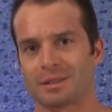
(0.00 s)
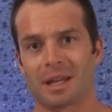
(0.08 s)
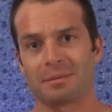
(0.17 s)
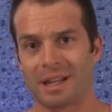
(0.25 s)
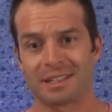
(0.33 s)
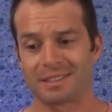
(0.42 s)

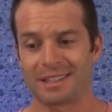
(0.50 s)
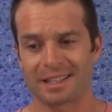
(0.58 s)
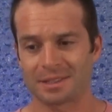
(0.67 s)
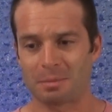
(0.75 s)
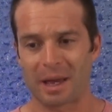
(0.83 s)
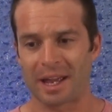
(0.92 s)

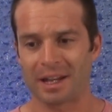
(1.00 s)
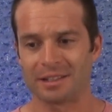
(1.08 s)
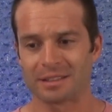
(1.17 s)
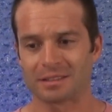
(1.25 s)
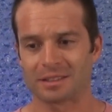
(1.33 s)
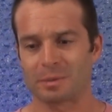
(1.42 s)
that's
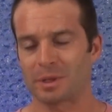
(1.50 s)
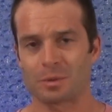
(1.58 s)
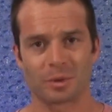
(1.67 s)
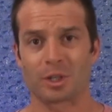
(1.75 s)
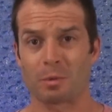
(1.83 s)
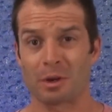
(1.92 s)
bad, especially
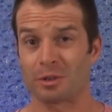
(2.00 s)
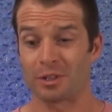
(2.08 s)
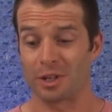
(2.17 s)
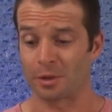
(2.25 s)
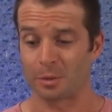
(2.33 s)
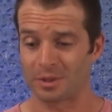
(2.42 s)
when you compare it to
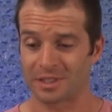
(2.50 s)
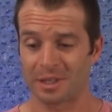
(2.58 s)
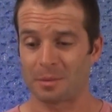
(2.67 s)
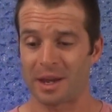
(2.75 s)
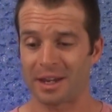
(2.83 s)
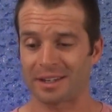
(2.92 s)
the other ones that
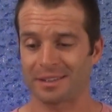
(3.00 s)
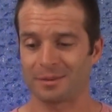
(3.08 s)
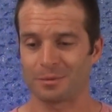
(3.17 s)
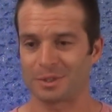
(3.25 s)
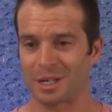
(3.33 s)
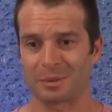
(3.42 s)
they make,
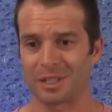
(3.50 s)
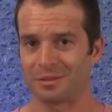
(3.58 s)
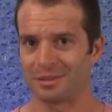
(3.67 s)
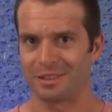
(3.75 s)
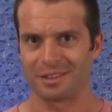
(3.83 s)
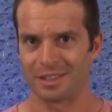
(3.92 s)
which I
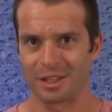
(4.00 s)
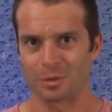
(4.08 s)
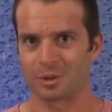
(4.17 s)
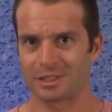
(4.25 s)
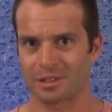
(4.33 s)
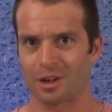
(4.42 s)
believe the other
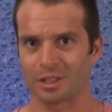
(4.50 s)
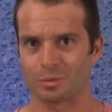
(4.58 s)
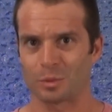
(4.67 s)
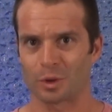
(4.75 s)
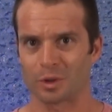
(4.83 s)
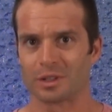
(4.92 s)
ones
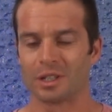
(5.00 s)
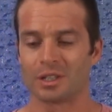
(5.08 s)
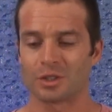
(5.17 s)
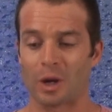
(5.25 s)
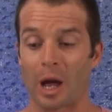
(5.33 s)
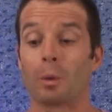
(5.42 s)
cost more.
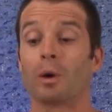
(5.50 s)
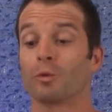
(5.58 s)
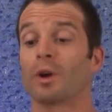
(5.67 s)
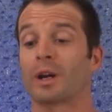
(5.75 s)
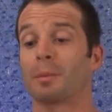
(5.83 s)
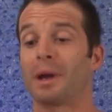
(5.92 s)
So I will
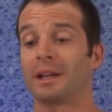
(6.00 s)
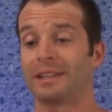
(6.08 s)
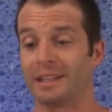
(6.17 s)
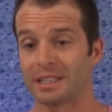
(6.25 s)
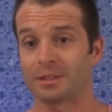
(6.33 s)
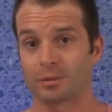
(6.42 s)

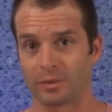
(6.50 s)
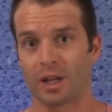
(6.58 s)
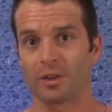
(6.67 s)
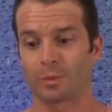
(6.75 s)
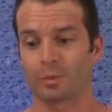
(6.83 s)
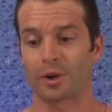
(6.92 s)
recommend this for
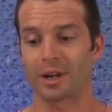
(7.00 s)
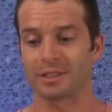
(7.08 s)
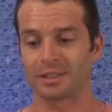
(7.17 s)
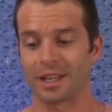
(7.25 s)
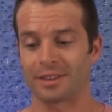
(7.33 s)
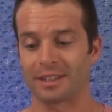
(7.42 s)
value for
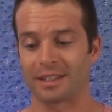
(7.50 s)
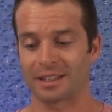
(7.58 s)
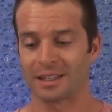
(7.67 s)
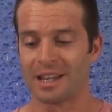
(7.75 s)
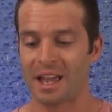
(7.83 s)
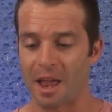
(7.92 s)
price. I
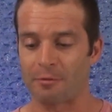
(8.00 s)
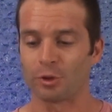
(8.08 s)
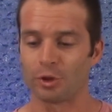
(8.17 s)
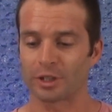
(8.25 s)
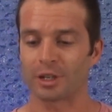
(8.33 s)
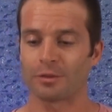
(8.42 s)
think if
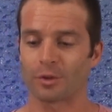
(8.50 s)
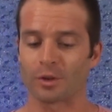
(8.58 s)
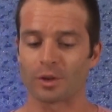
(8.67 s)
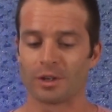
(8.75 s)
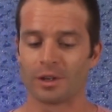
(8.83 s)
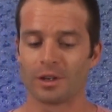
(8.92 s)
you're looking
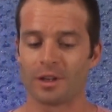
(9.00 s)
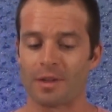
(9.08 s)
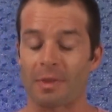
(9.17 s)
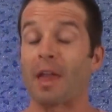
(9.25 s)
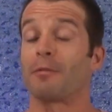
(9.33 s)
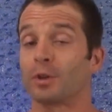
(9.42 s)
for
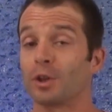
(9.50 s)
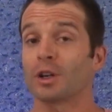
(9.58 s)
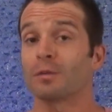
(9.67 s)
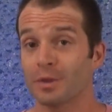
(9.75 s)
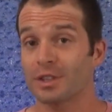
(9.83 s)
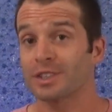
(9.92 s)

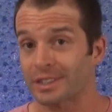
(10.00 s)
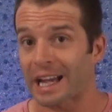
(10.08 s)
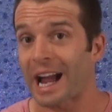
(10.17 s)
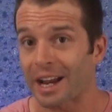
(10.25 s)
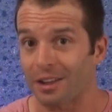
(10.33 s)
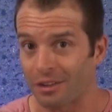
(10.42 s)
this
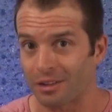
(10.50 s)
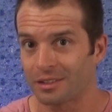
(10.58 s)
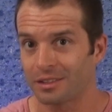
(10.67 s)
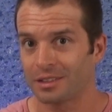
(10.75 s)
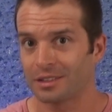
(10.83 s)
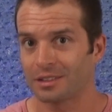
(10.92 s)
style,
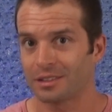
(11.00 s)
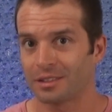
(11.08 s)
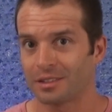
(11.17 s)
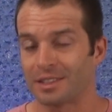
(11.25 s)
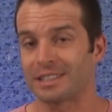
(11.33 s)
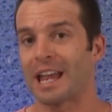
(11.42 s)

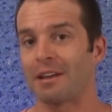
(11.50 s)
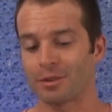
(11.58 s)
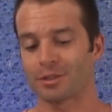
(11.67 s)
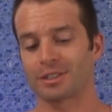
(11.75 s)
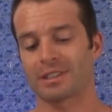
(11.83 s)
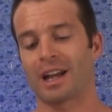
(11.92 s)
this
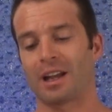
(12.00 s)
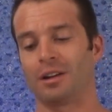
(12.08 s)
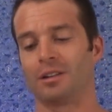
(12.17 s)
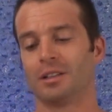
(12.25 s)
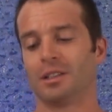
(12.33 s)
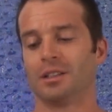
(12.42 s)
heavier
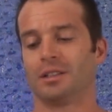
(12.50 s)
style,